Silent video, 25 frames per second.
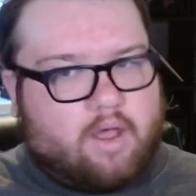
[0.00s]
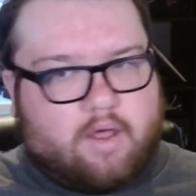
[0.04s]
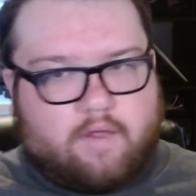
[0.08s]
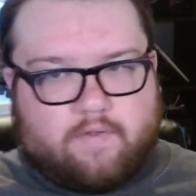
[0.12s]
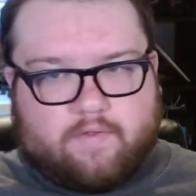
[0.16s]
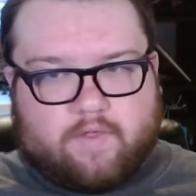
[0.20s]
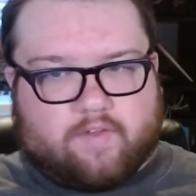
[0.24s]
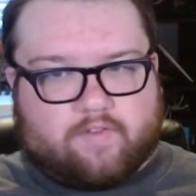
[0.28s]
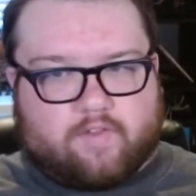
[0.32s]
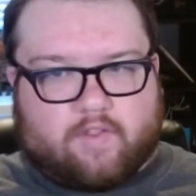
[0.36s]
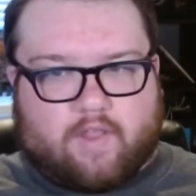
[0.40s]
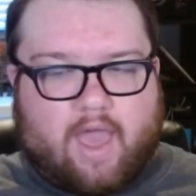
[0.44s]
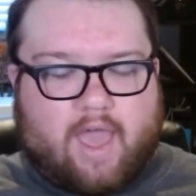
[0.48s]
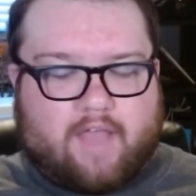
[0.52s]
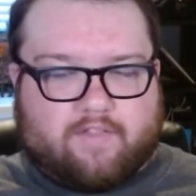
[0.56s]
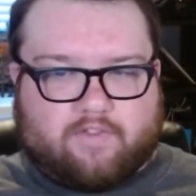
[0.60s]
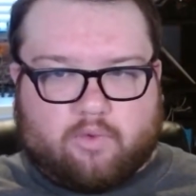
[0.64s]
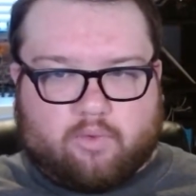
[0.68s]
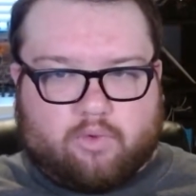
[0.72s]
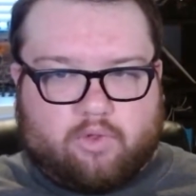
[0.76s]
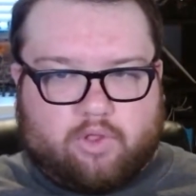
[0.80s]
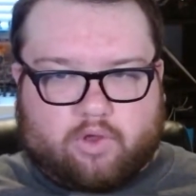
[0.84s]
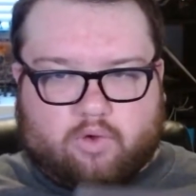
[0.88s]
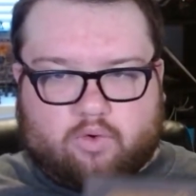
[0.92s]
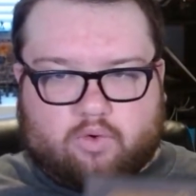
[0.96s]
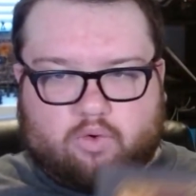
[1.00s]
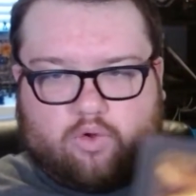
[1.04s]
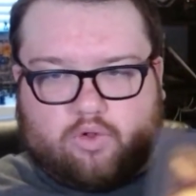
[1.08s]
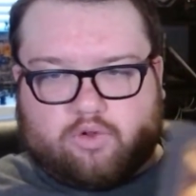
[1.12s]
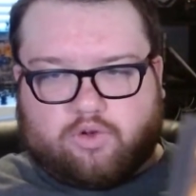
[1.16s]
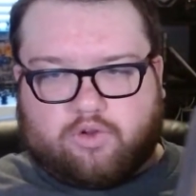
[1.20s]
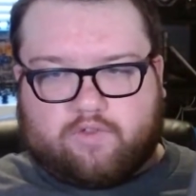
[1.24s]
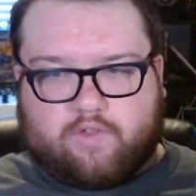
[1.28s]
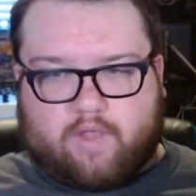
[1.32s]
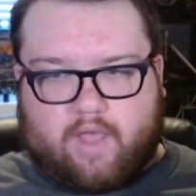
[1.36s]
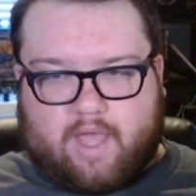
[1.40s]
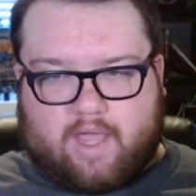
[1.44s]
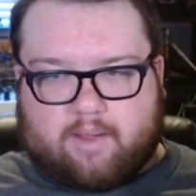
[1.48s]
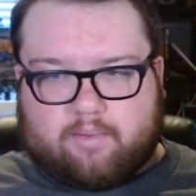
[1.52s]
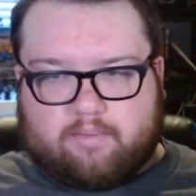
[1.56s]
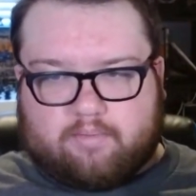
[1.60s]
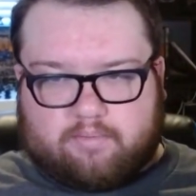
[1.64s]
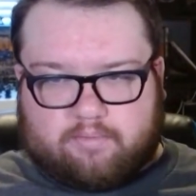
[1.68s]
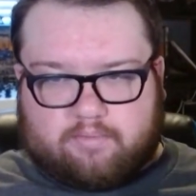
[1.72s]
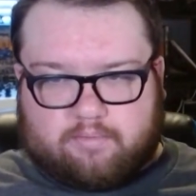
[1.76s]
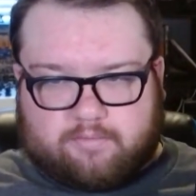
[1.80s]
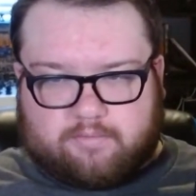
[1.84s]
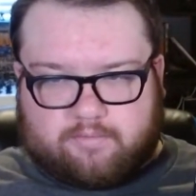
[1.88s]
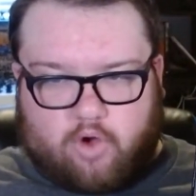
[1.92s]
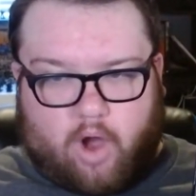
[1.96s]
things that it's a really cool just like
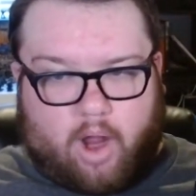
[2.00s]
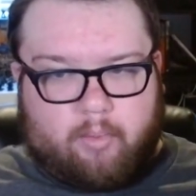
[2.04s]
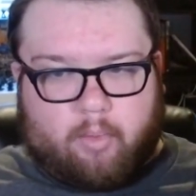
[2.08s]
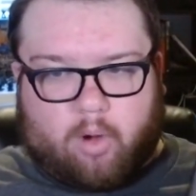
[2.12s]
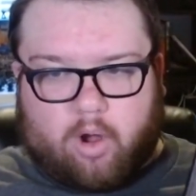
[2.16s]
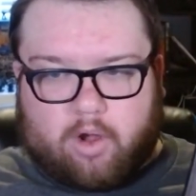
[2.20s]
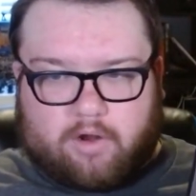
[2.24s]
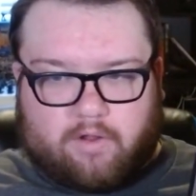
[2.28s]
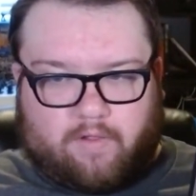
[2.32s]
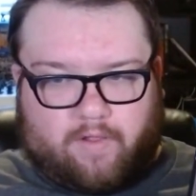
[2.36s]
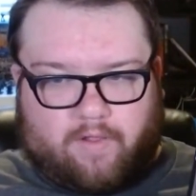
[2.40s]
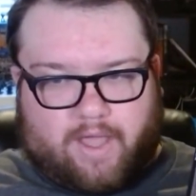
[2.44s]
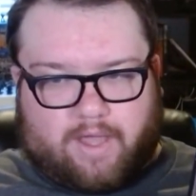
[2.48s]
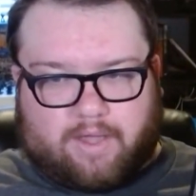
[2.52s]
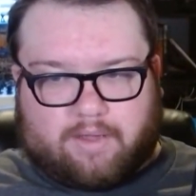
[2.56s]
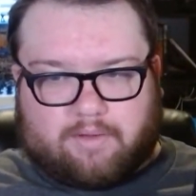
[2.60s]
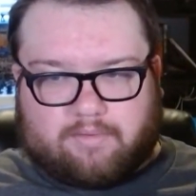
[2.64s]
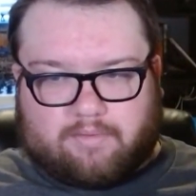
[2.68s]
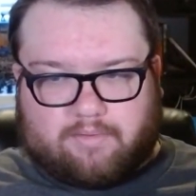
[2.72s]
primer to like.